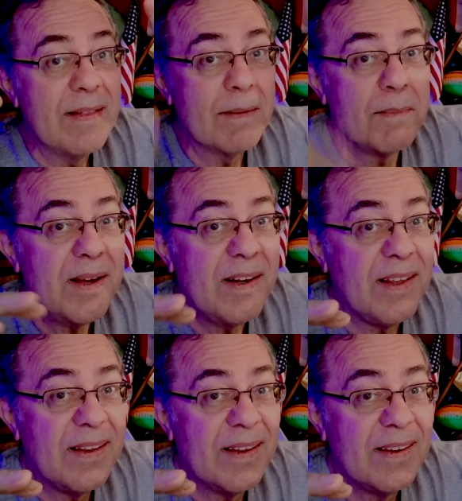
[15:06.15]
the
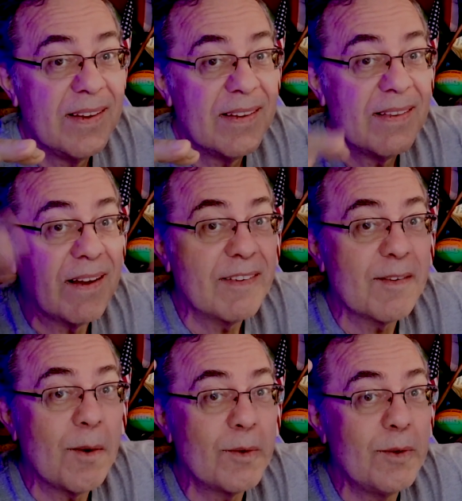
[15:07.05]
money does
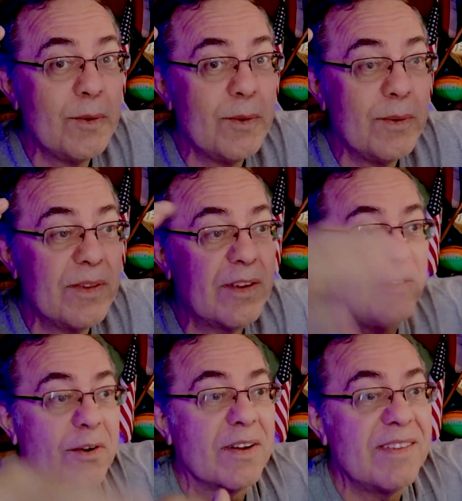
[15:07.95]
go to the
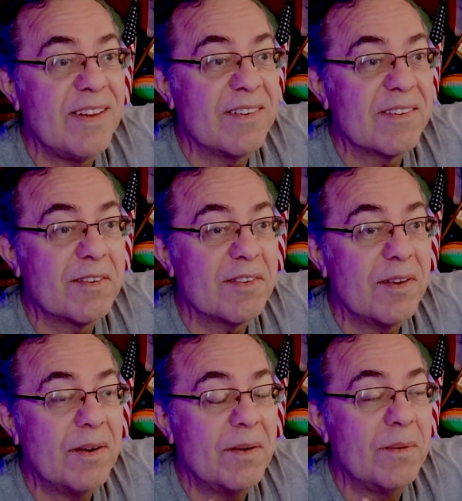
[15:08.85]
drug dealers,
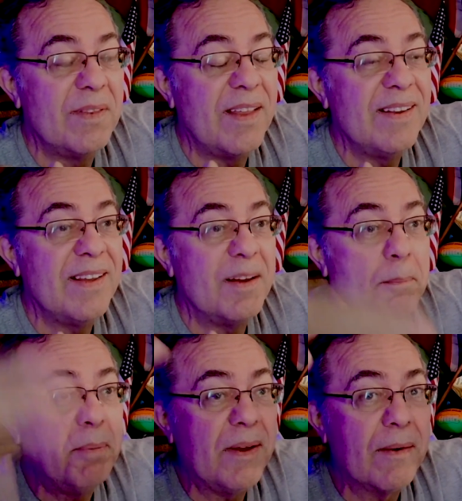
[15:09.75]
who then get
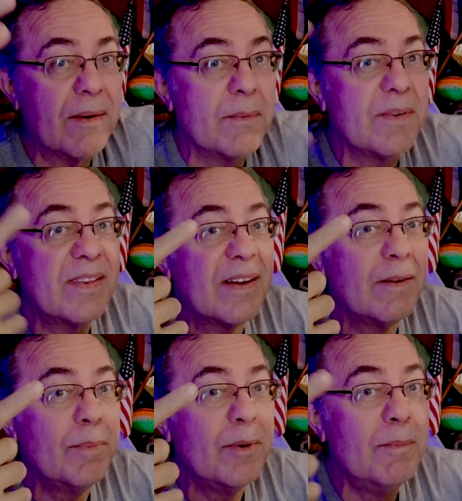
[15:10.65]
bigger with the
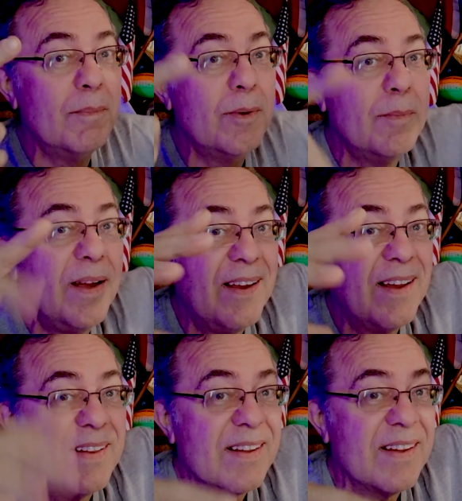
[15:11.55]
boom, boom, boom,
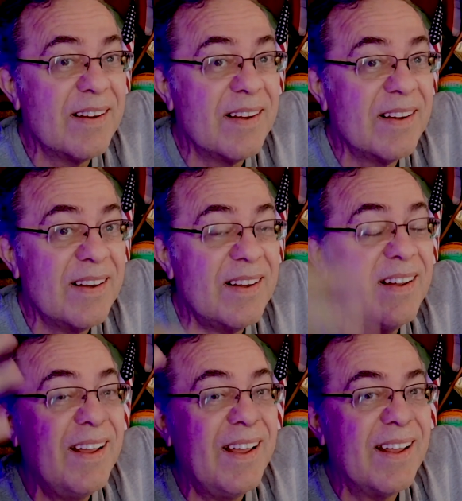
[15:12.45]
and the gun, gun,
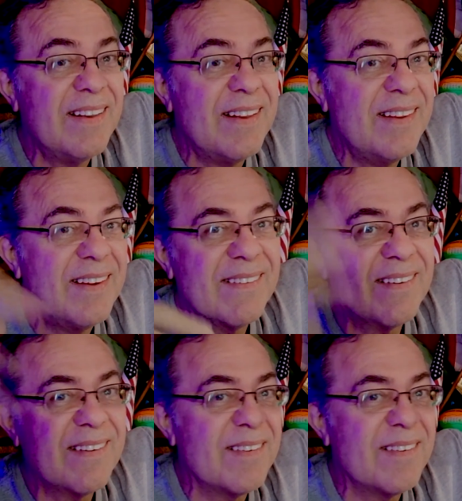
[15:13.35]
gun, and then they're